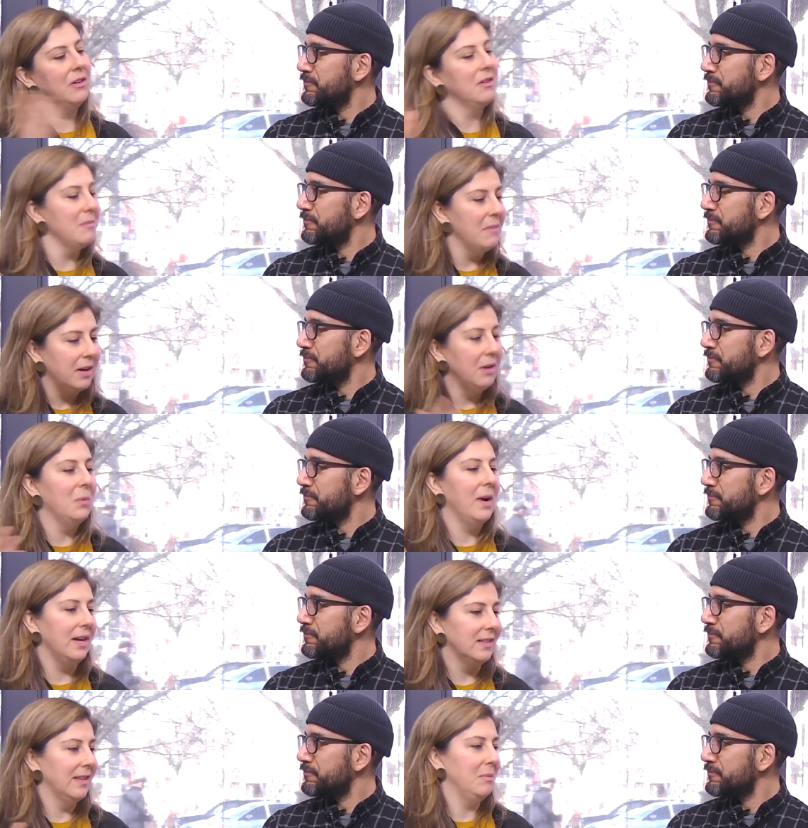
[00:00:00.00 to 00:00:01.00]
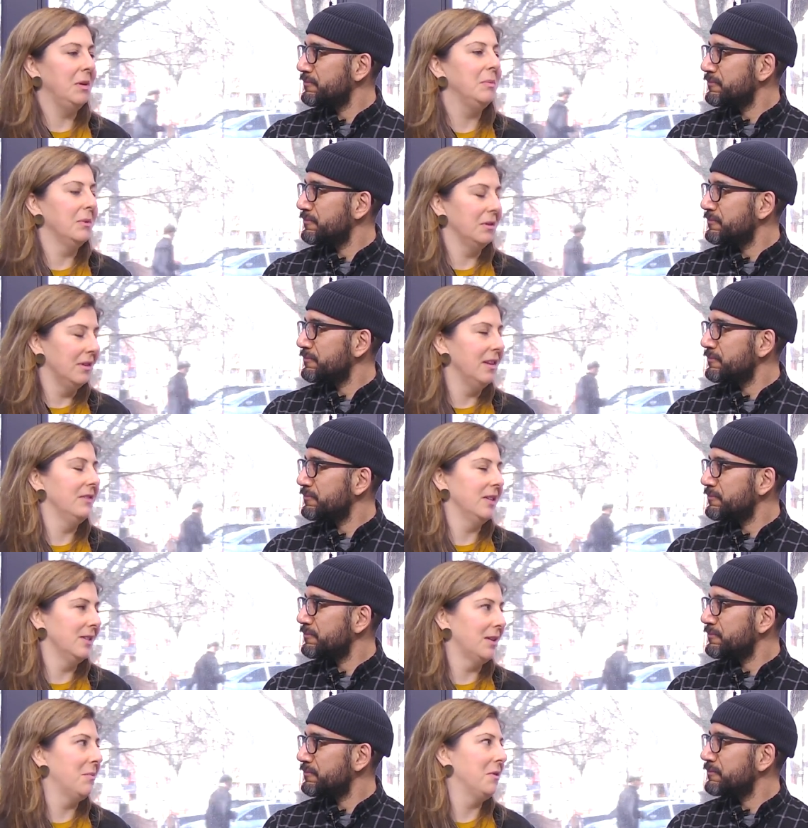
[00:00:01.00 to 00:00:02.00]
Speaker 1: and the many ways that people live in
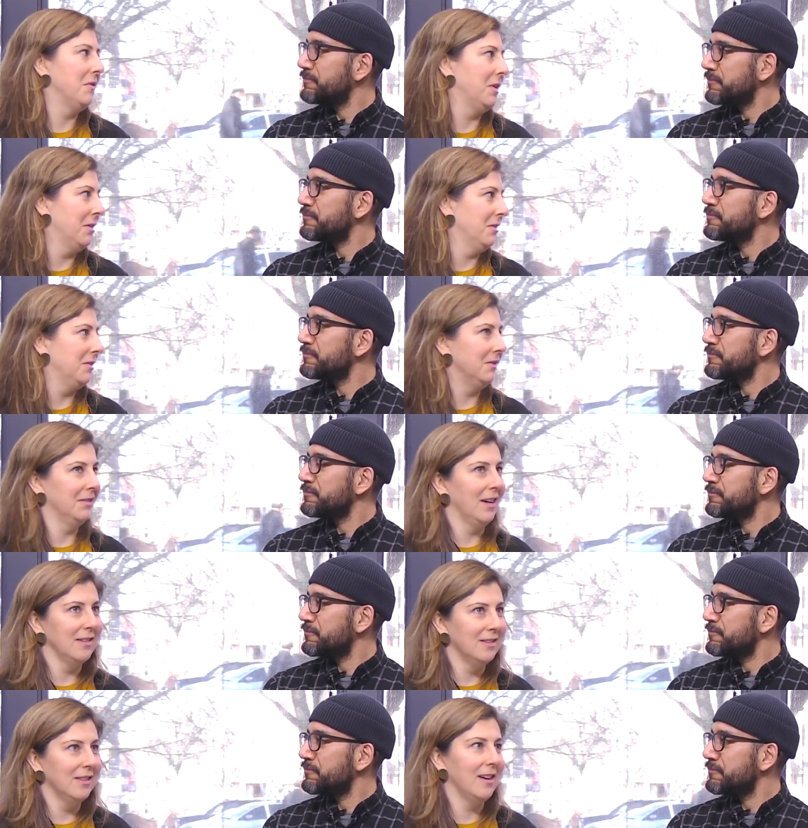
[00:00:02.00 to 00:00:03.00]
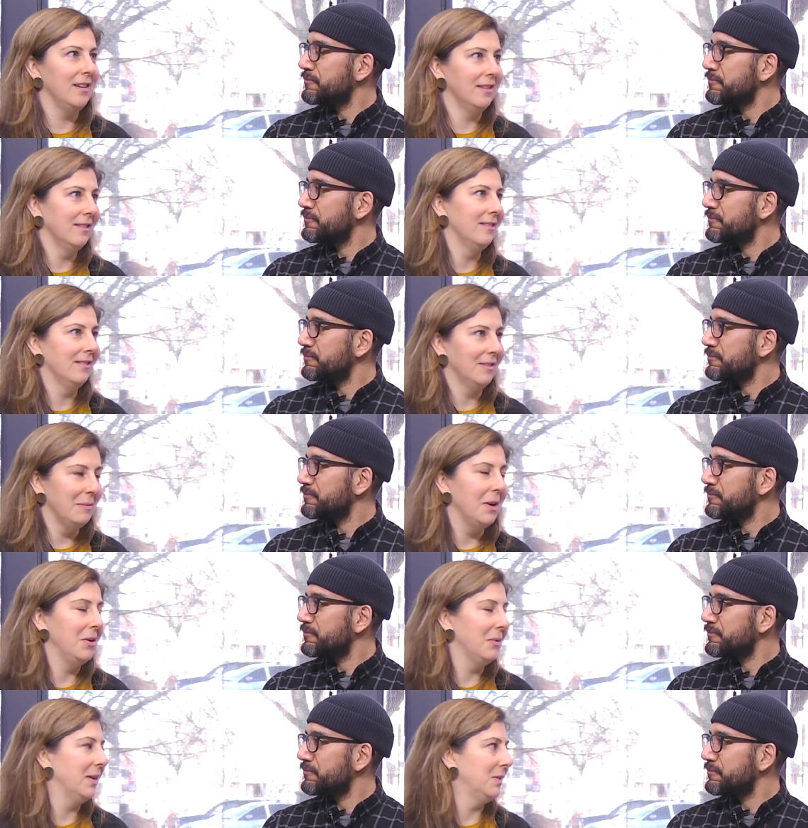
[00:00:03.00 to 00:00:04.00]
Somerville are as like the
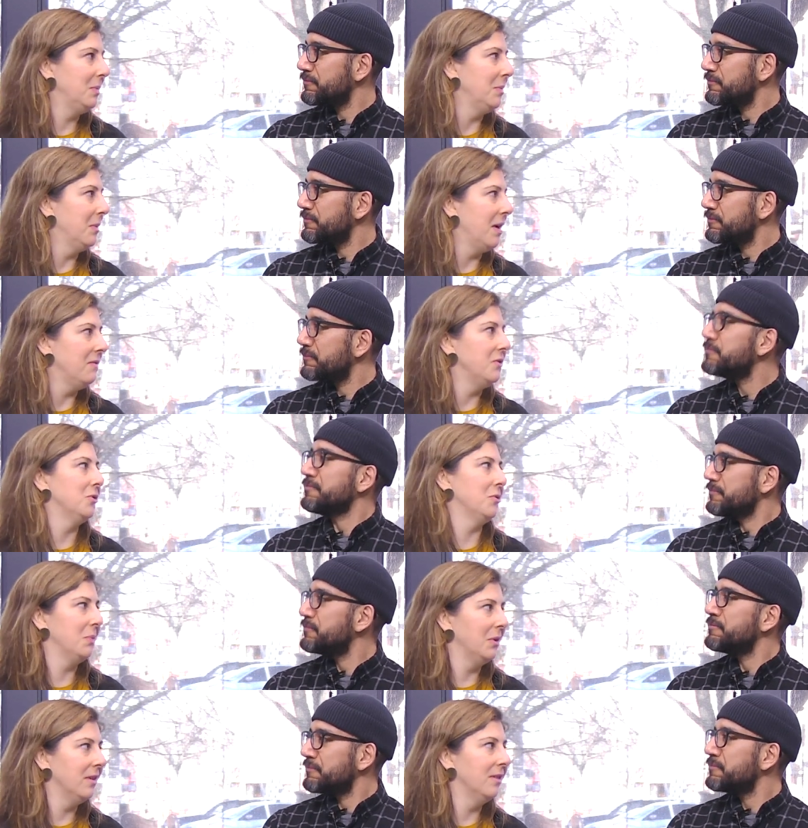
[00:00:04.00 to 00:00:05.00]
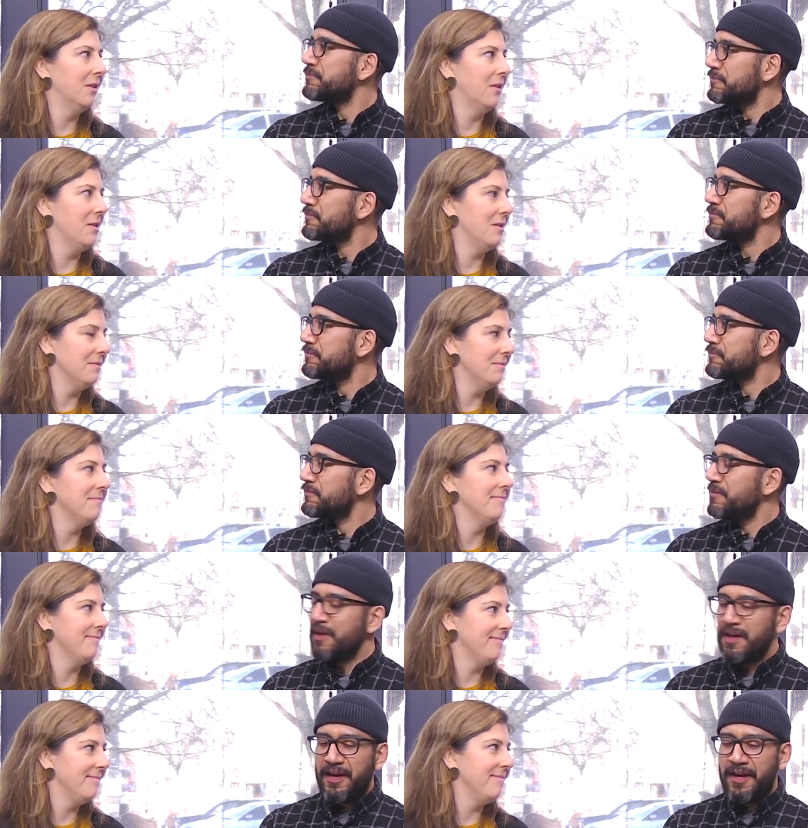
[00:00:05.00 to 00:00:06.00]
many ways people have interpreted the call.
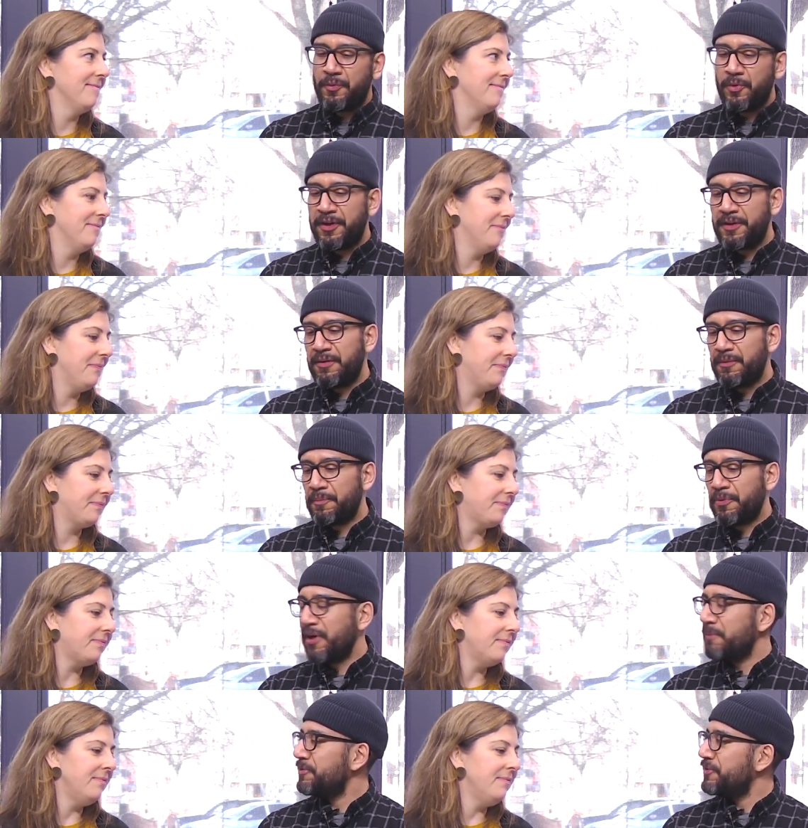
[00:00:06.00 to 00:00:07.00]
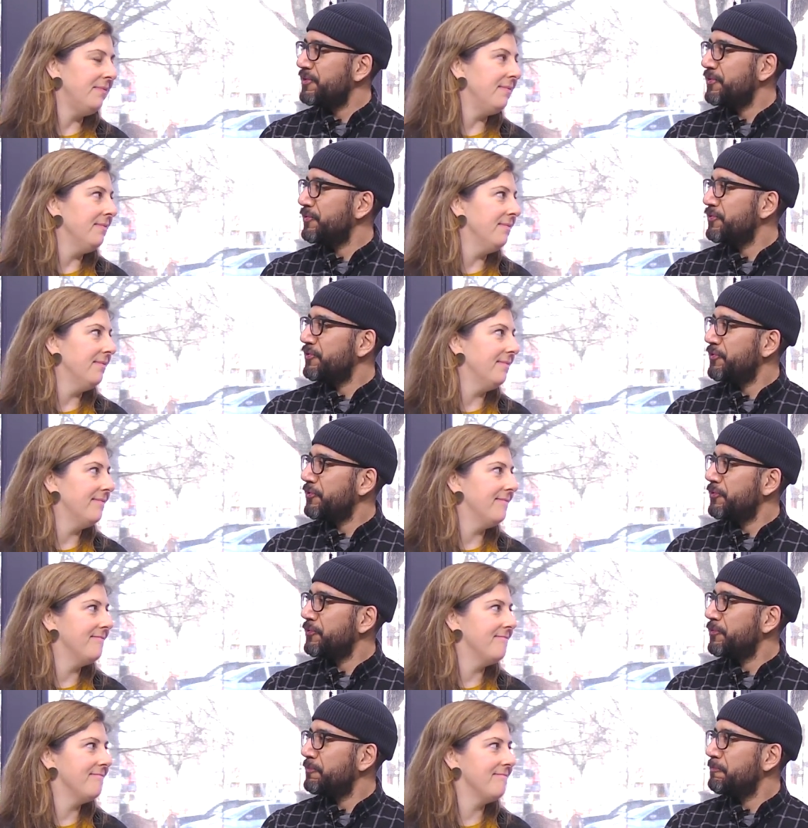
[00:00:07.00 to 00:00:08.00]
Speaker 2: And what prompted you
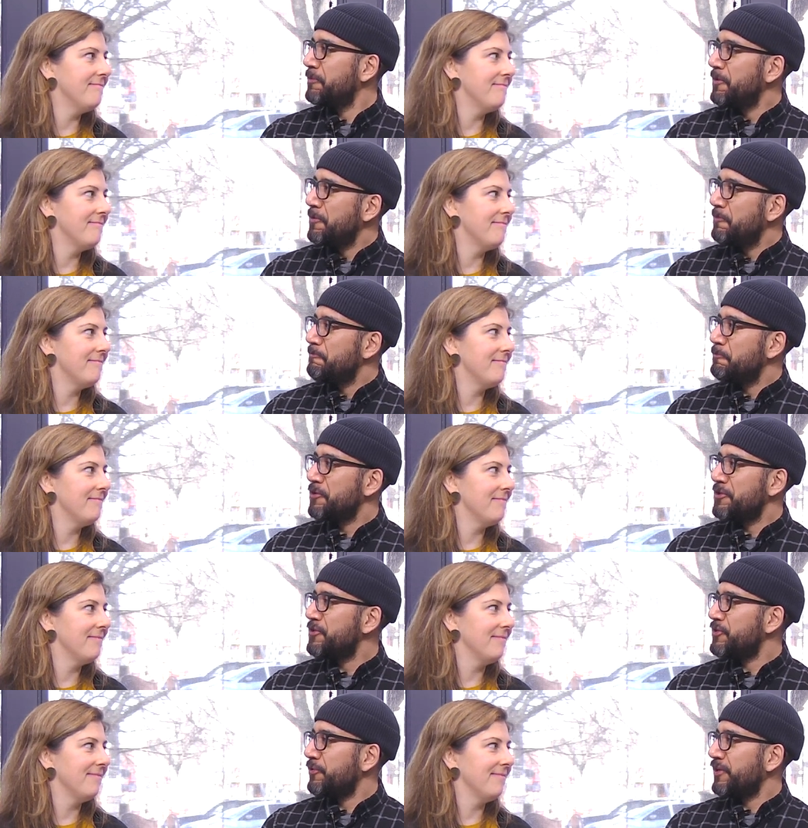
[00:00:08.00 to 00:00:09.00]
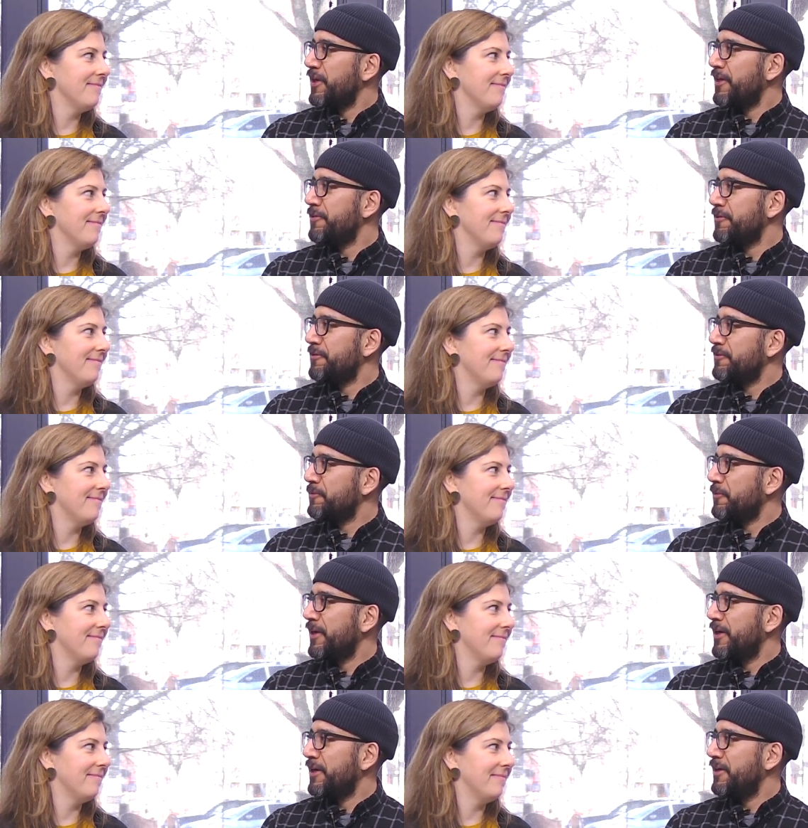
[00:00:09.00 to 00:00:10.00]
to put this show together this
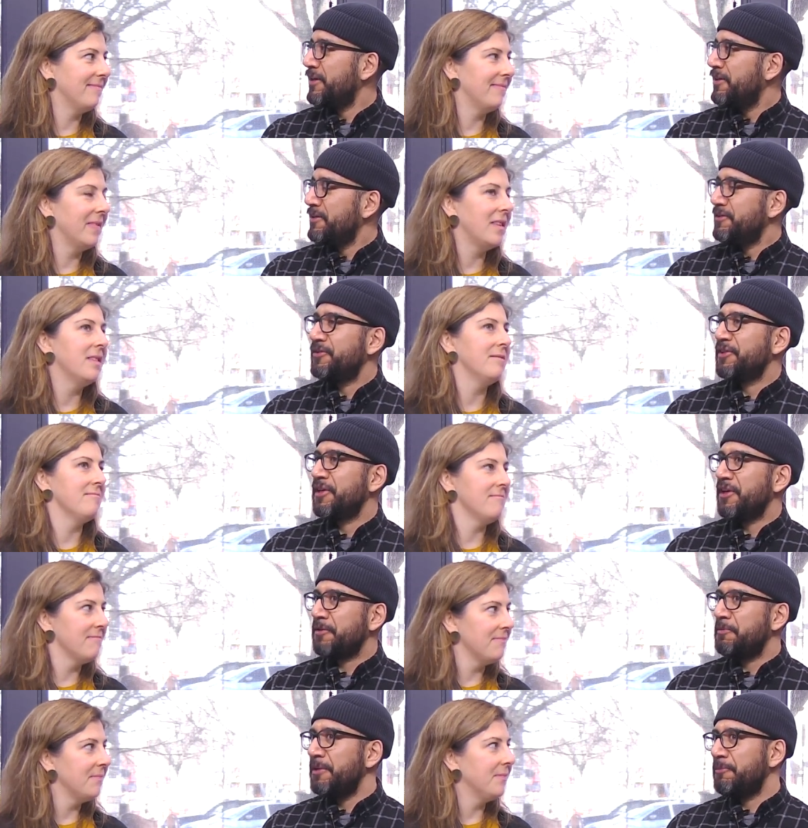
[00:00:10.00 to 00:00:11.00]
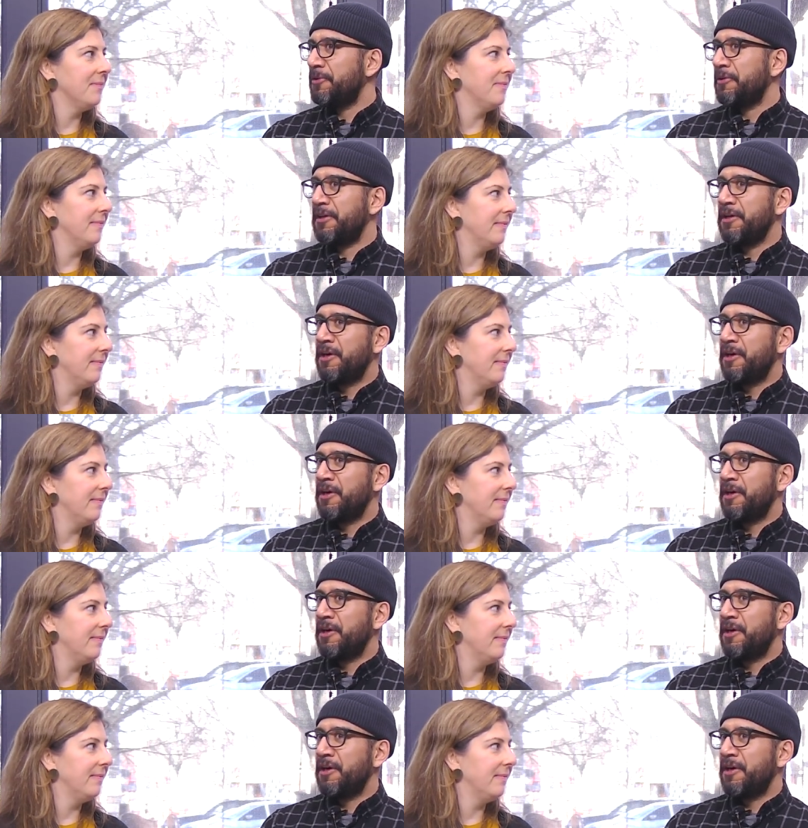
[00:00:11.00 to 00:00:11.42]
way to connect people and